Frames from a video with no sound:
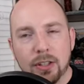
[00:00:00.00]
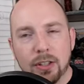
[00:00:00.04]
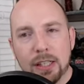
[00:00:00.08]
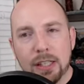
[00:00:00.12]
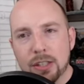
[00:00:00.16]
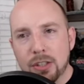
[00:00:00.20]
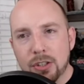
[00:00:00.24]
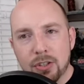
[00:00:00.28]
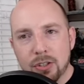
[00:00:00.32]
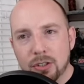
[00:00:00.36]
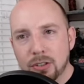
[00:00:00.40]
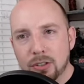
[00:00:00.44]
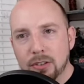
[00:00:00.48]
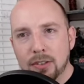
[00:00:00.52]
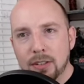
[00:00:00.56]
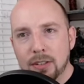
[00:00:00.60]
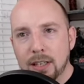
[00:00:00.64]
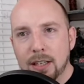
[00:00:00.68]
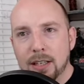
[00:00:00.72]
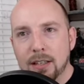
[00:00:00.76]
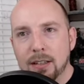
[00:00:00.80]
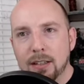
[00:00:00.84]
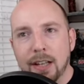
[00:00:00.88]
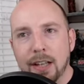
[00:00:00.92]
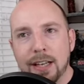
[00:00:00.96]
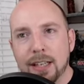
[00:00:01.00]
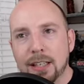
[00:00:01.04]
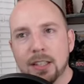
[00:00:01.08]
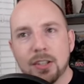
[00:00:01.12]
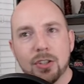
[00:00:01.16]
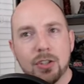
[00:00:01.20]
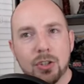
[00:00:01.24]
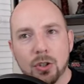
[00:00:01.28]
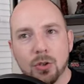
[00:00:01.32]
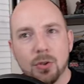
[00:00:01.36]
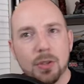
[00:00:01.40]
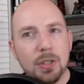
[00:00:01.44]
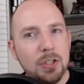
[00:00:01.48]
They just they like his
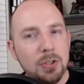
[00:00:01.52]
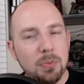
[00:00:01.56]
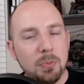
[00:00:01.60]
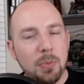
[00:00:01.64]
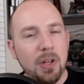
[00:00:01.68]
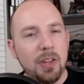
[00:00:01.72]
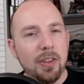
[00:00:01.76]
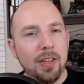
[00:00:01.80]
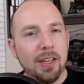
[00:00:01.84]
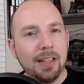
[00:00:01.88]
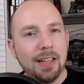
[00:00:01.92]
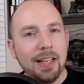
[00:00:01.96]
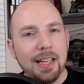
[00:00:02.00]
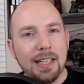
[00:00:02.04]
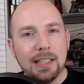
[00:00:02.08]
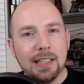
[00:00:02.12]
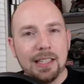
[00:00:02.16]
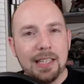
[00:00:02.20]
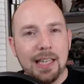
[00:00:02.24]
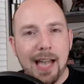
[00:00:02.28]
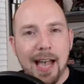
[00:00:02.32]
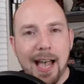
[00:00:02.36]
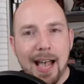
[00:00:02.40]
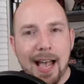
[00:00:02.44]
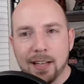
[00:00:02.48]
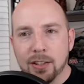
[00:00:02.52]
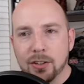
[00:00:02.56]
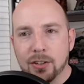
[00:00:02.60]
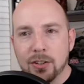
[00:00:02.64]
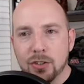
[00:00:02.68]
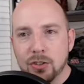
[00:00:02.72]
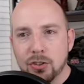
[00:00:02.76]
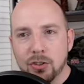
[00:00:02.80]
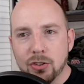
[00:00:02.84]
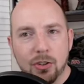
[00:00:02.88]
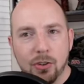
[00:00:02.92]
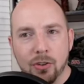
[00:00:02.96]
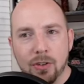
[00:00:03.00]
charisma, they like the actor,
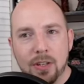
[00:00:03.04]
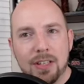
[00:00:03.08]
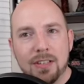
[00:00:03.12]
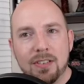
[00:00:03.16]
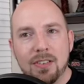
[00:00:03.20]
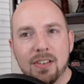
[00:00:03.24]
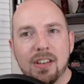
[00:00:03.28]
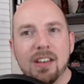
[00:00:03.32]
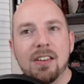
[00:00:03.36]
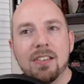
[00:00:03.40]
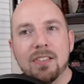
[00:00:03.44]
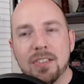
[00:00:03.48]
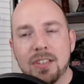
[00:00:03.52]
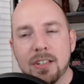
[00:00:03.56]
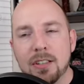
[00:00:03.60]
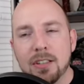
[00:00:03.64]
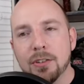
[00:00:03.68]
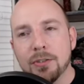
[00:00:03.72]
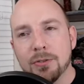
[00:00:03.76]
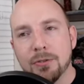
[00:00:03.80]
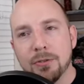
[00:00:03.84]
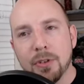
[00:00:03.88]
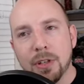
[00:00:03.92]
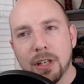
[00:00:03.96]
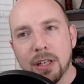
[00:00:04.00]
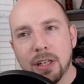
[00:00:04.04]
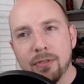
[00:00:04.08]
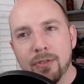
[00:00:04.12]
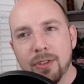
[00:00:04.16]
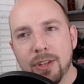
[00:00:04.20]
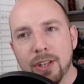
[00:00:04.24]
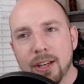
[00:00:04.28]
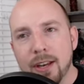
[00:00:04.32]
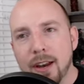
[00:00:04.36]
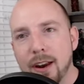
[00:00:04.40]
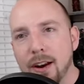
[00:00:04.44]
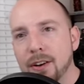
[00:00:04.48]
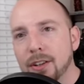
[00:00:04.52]
so it's easy to forgive the
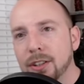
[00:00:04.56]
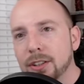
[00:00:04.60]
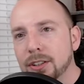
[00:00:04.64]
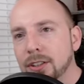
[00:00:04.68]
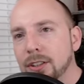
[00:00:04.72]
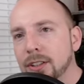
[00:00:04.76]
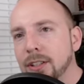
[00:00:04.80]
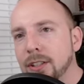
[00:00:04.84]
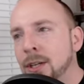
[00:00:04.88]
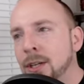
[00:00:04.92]
character.